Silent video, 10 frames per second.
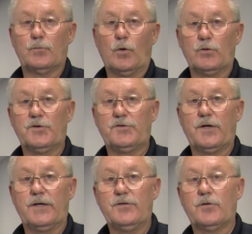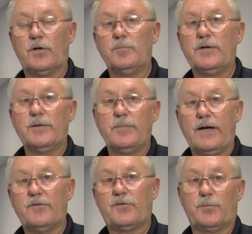the roller steadies on a
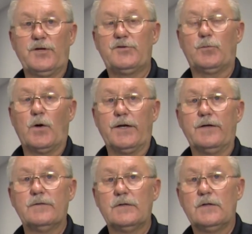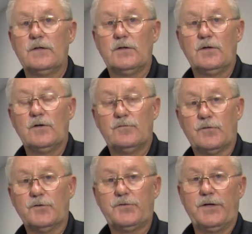Minuteman 320.
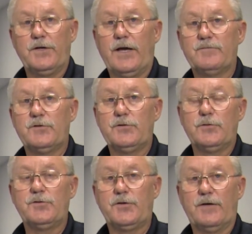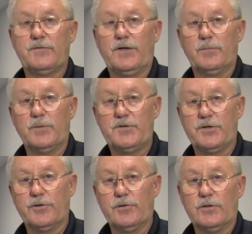First thing you have to do is you have to get
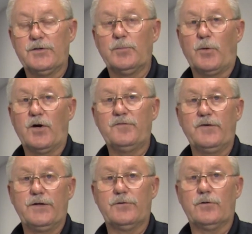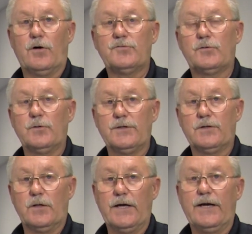material in the bar feeder and also in
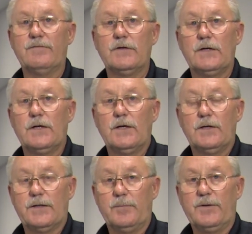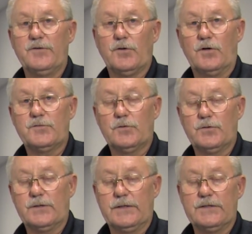the lathe. That means also
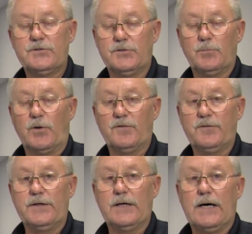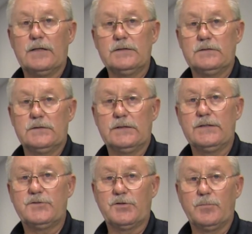the, into the bar feed collet,
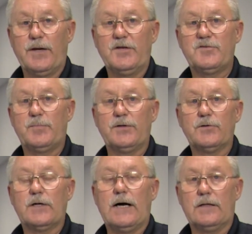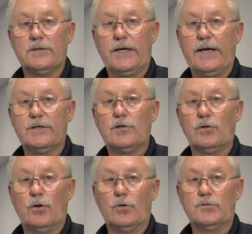into the main spindle collet and
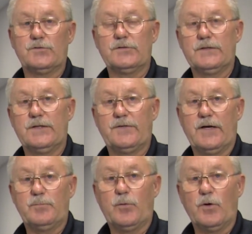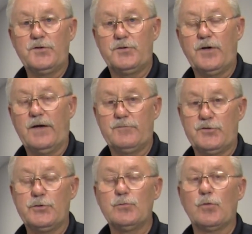closed. At that point you have
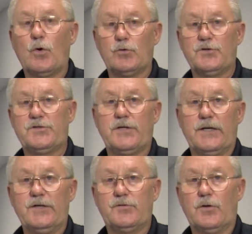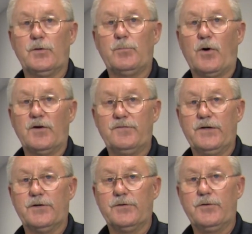two roller steadies on the bar
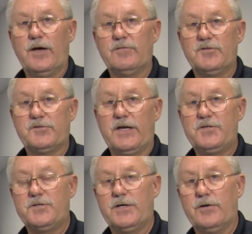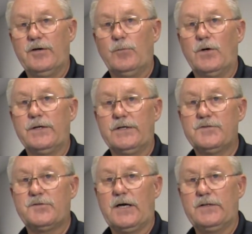feeder. You have a stationary one
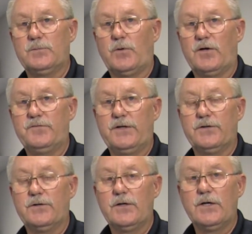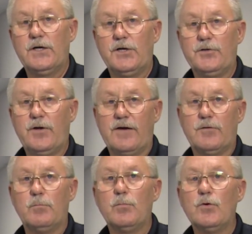inside the bar feeder and you have
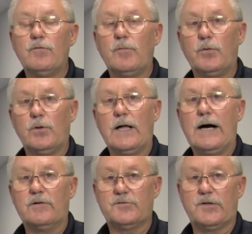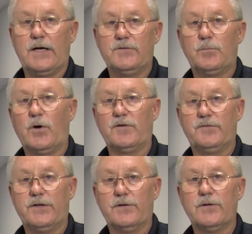a movable outside the bar
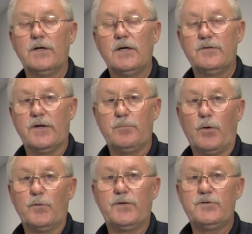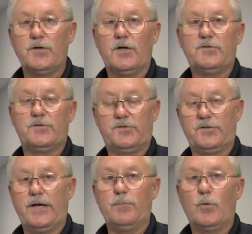feeder. They both adjust the
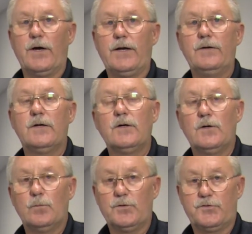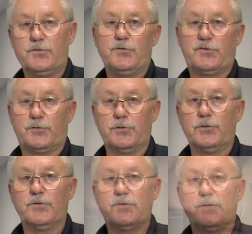same way with two
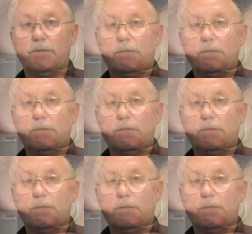screws.